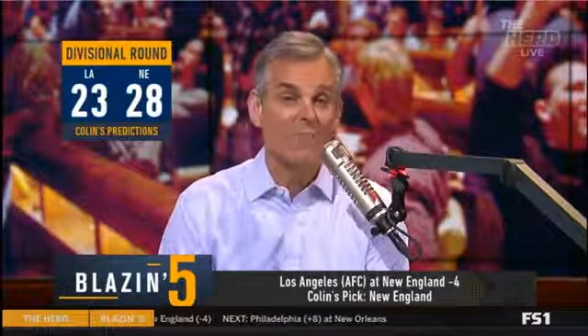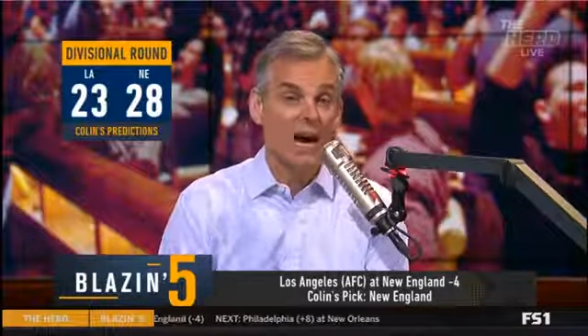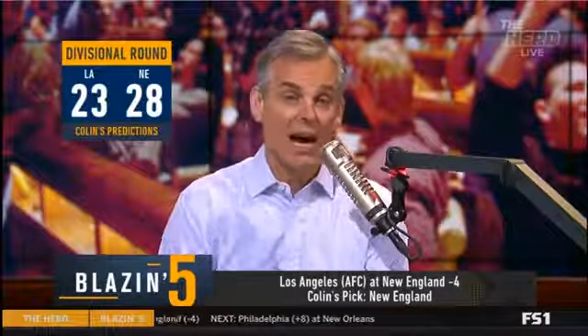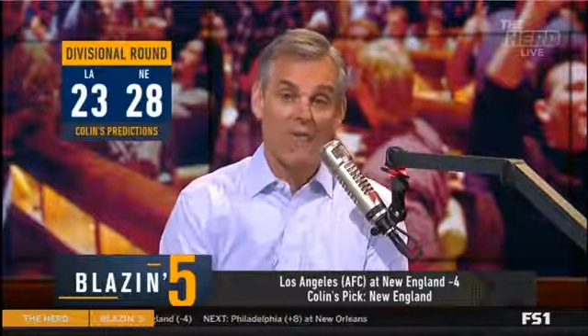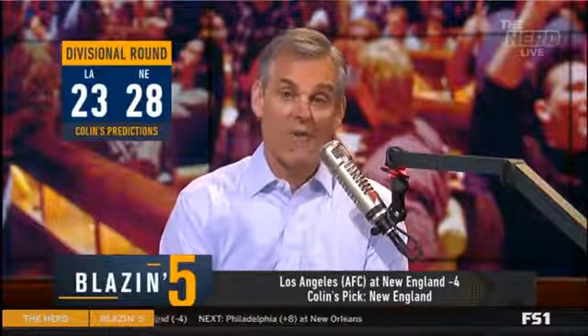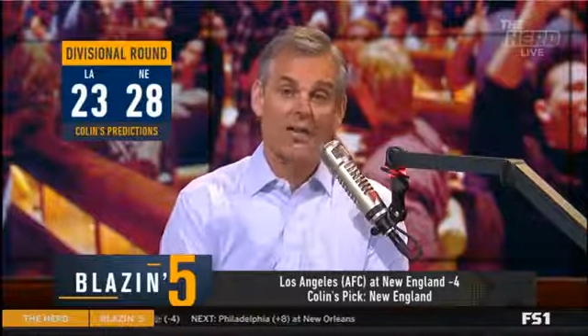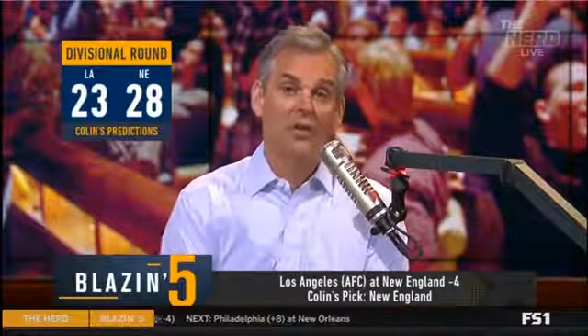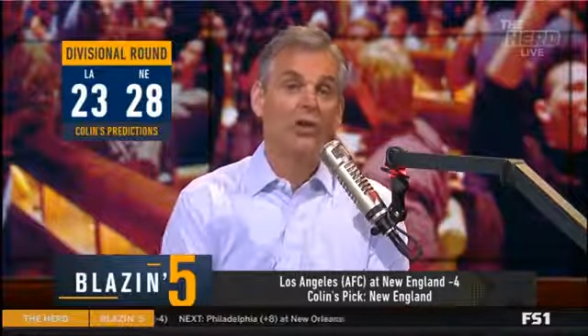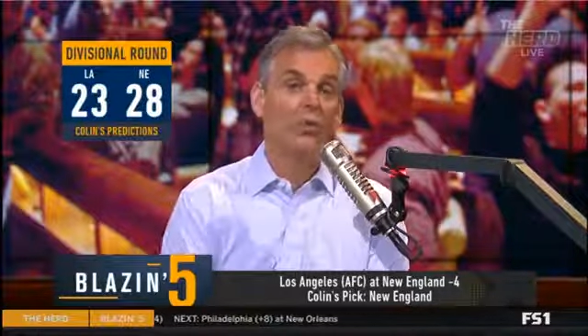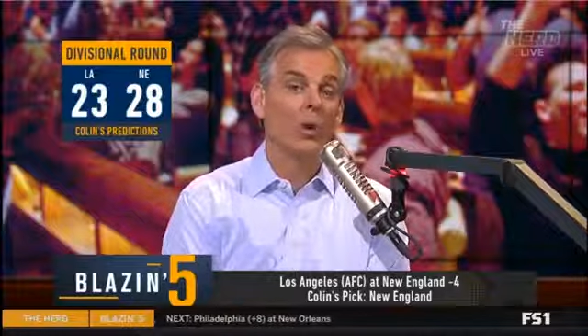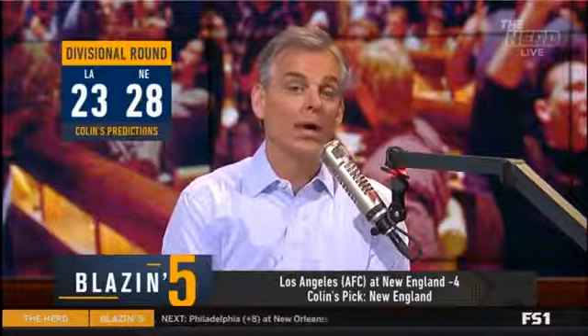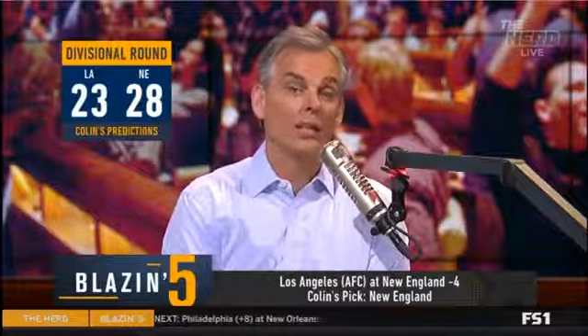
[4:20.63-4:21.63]
I think
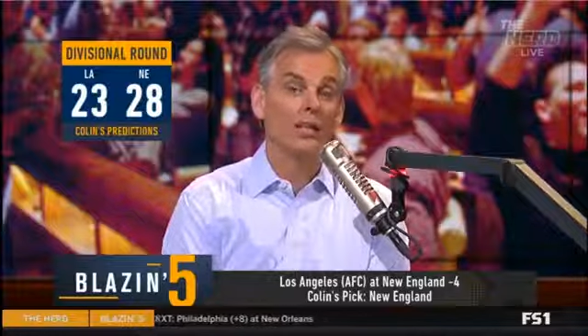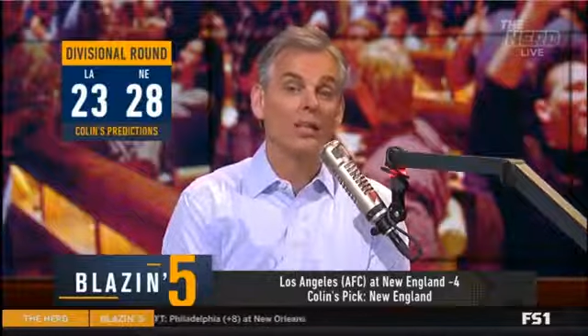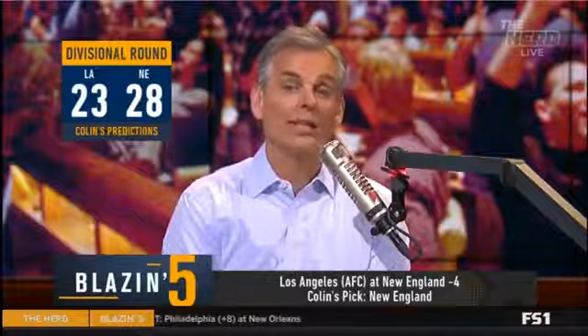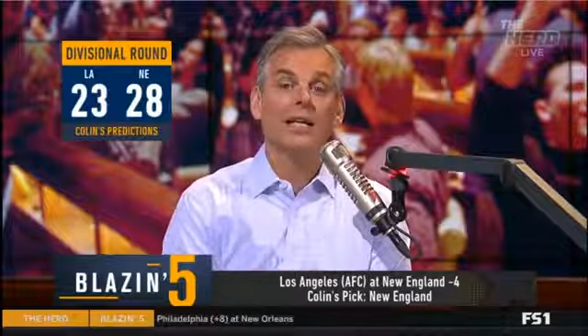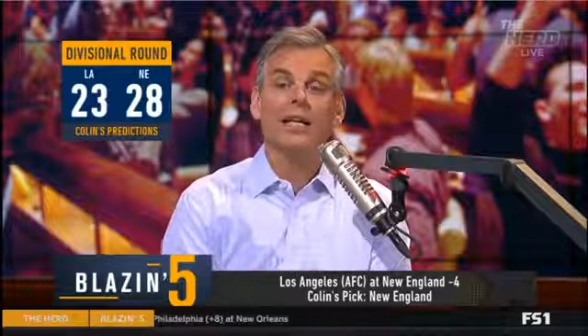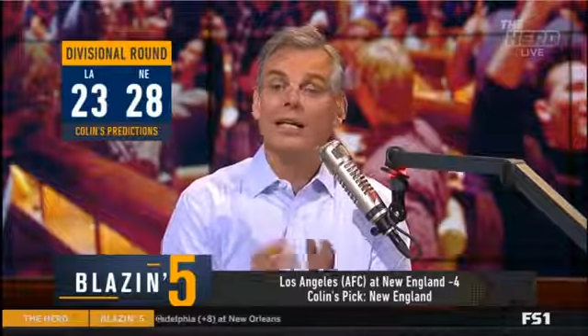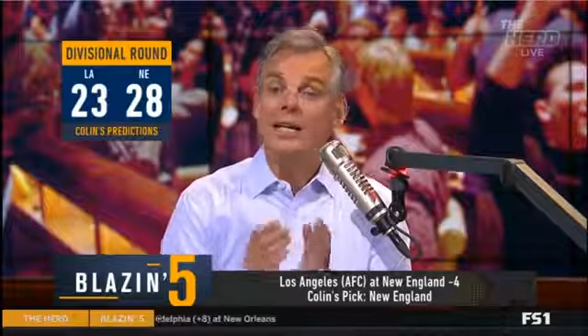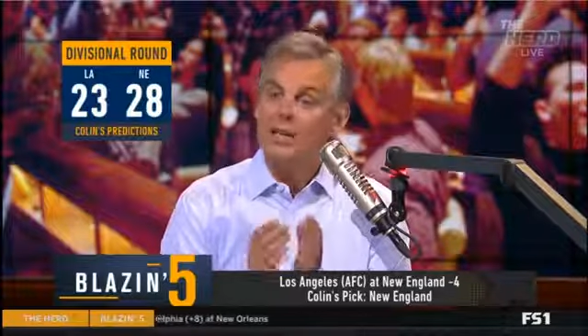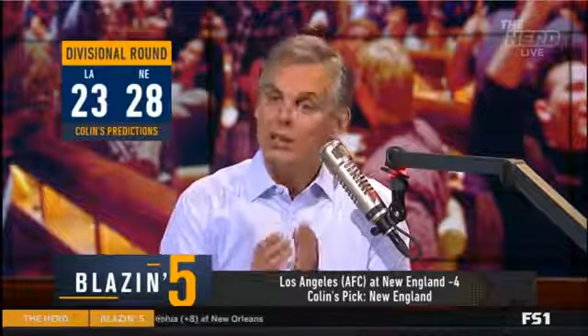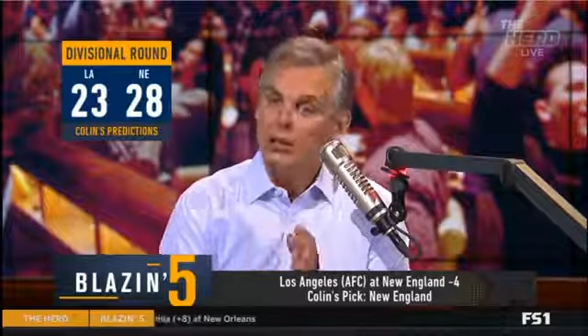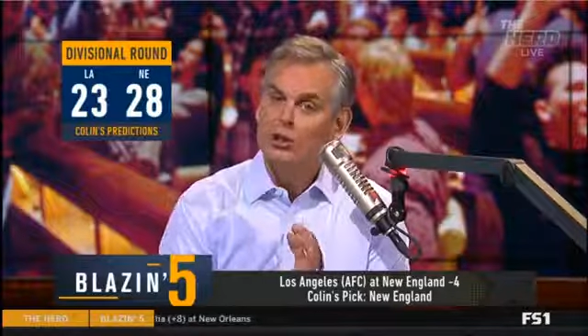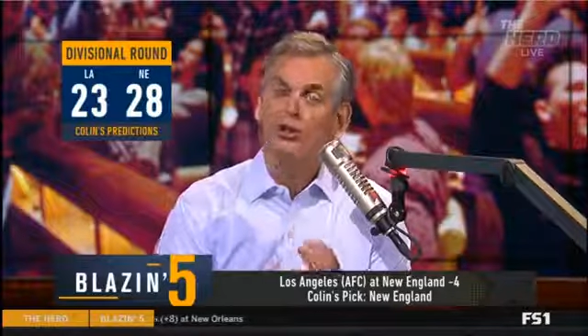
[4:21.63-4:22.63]
New England
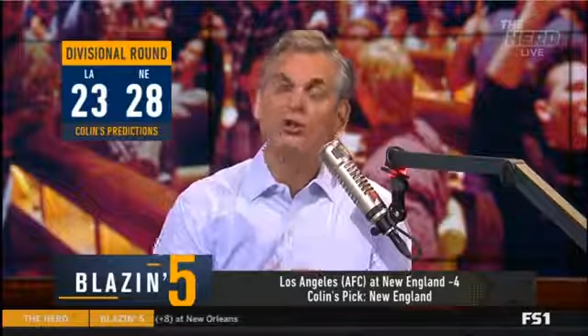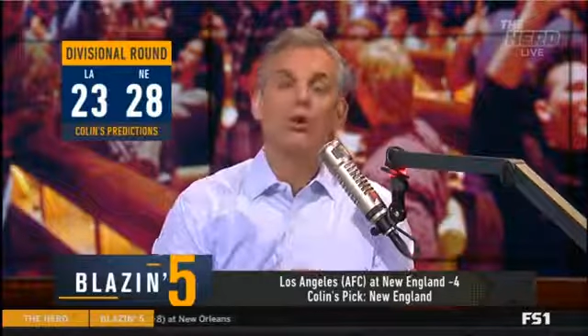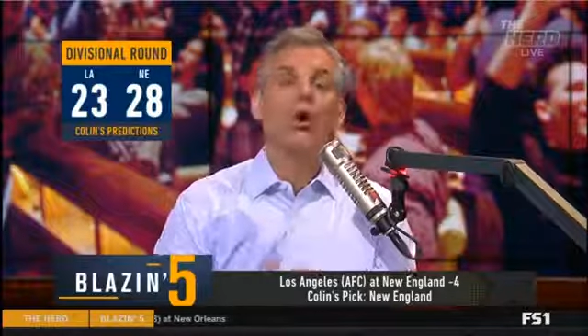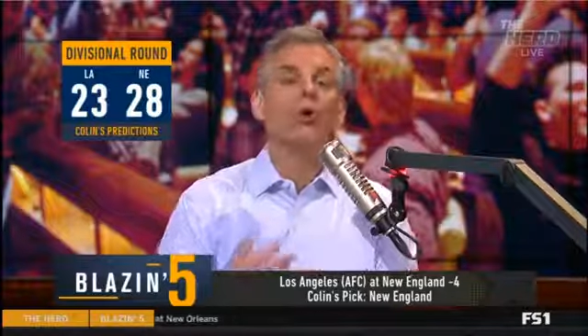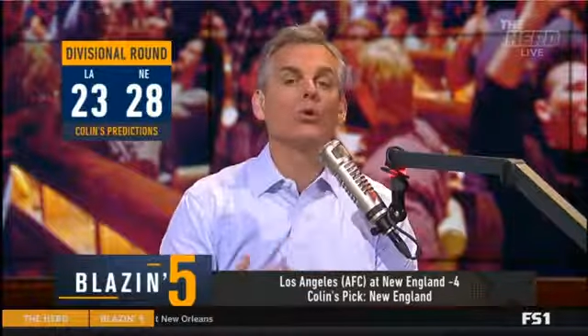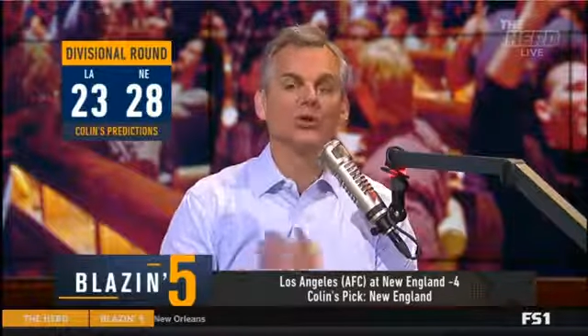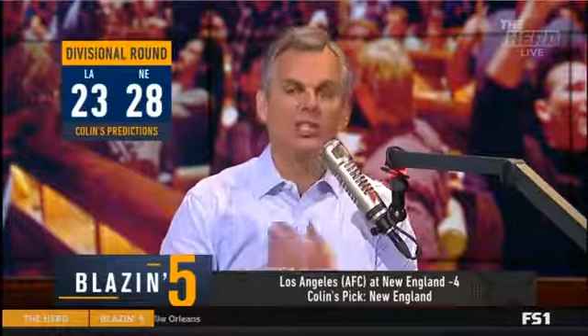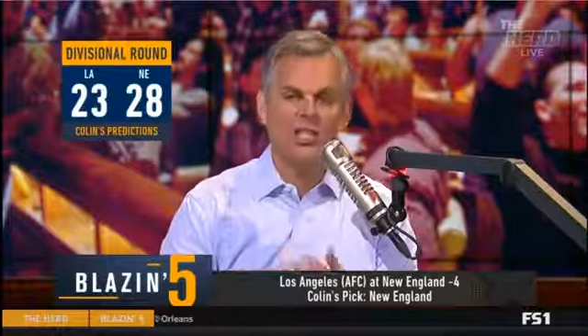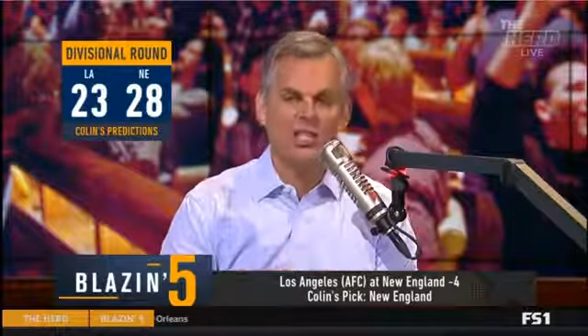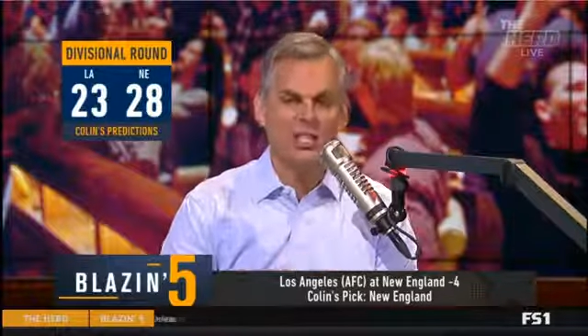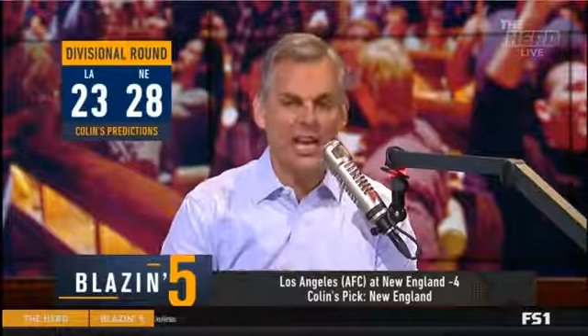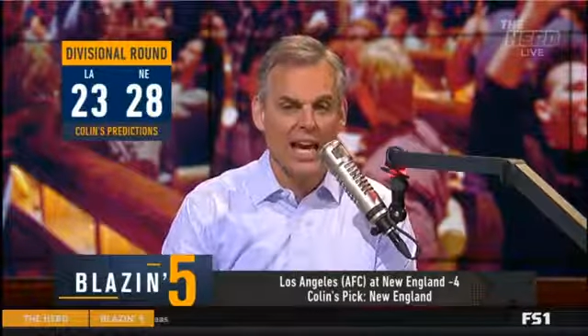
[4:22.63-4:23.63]
controls
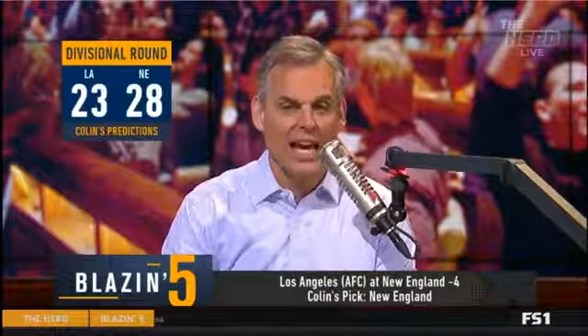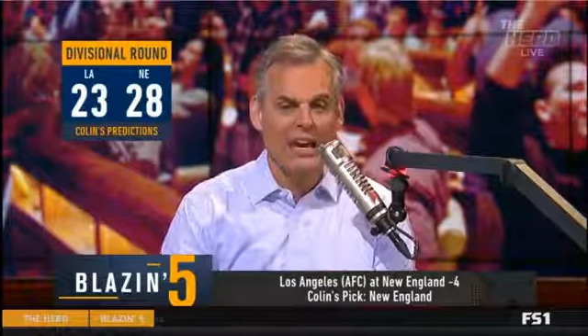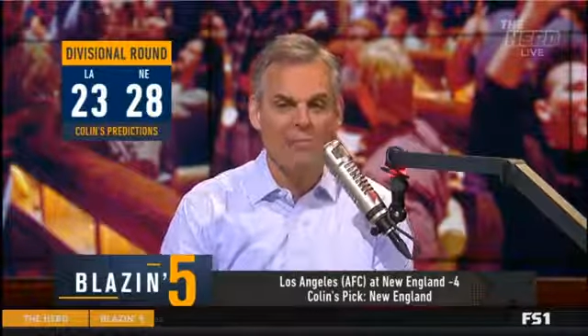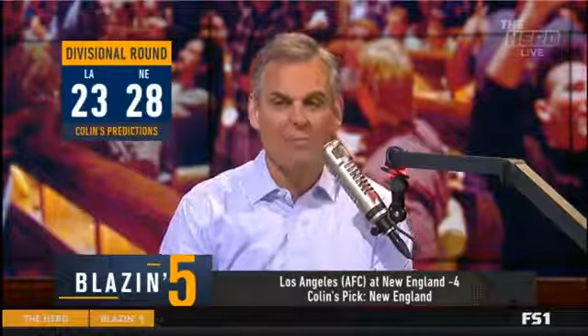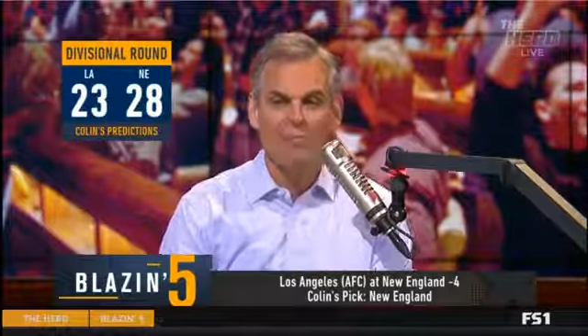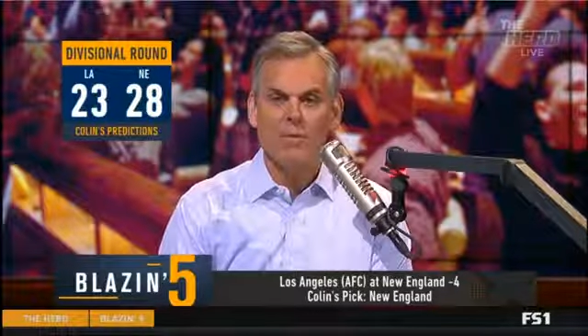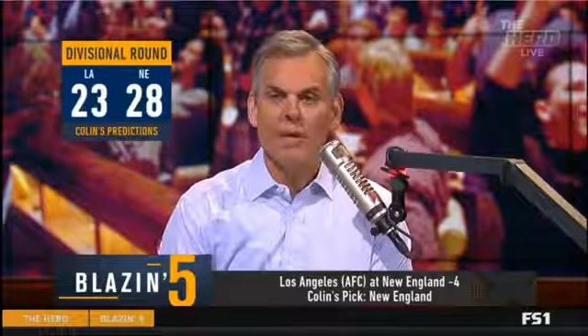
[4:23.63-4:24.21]
this game.